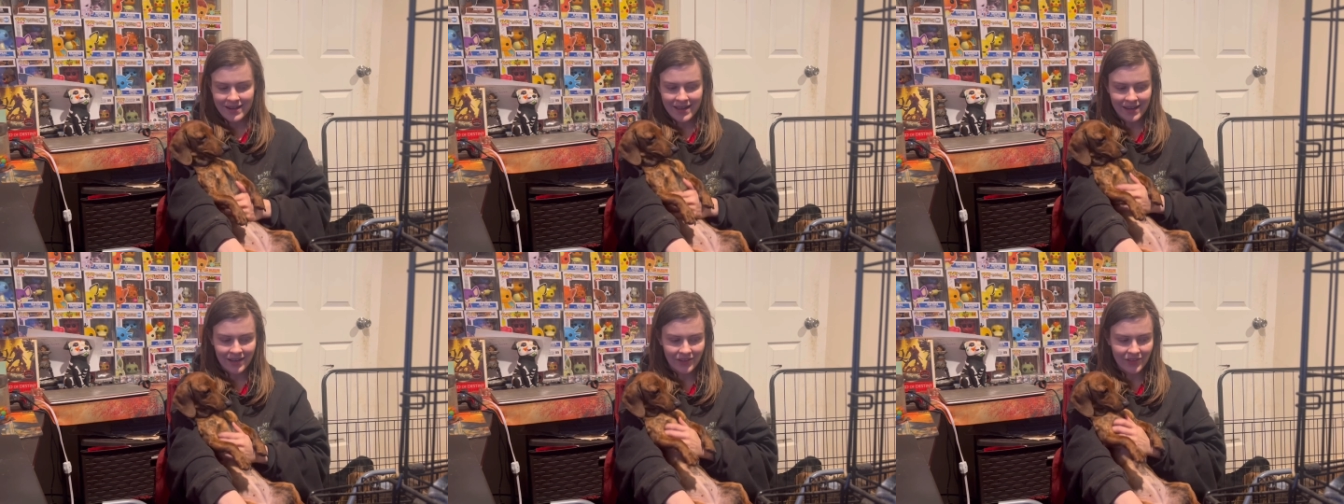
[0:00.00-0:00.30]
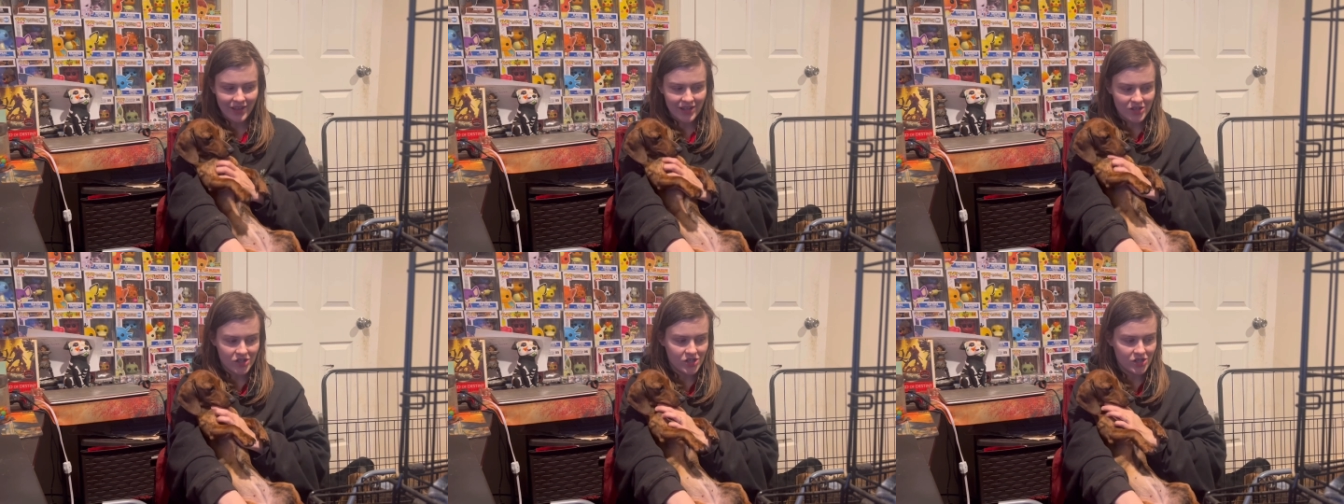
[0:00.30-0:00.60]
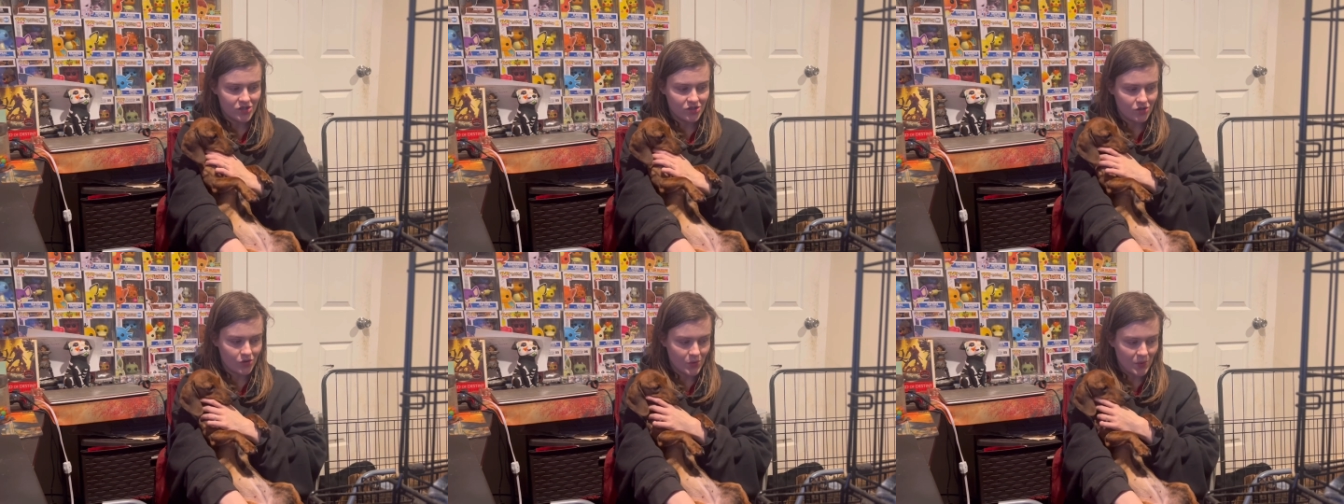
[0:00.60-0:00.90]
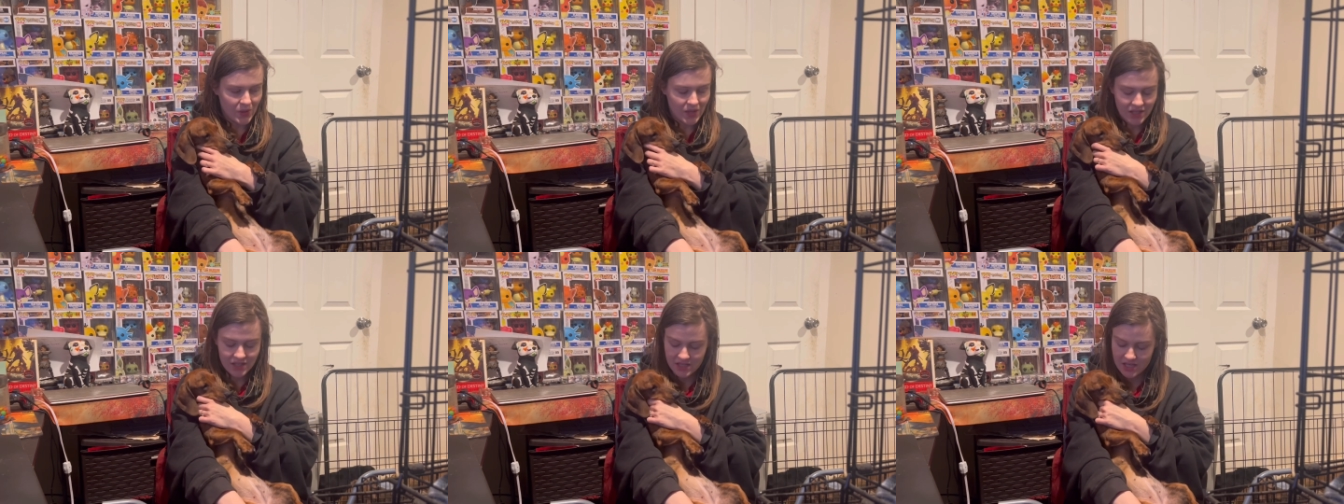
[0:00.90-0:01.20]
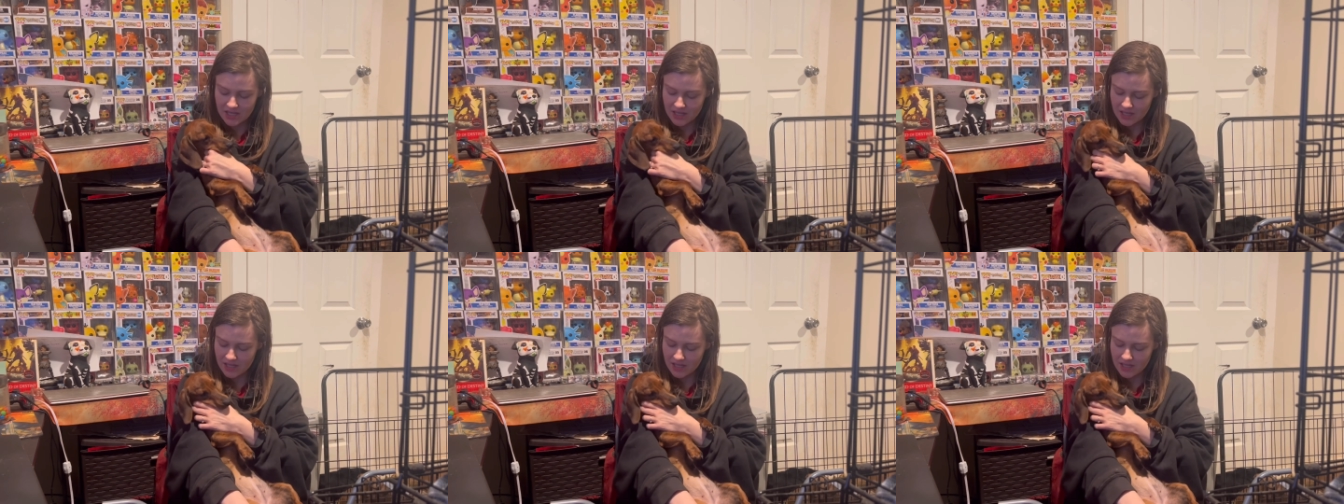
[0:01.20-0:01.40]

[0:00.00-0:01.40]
now that she's doing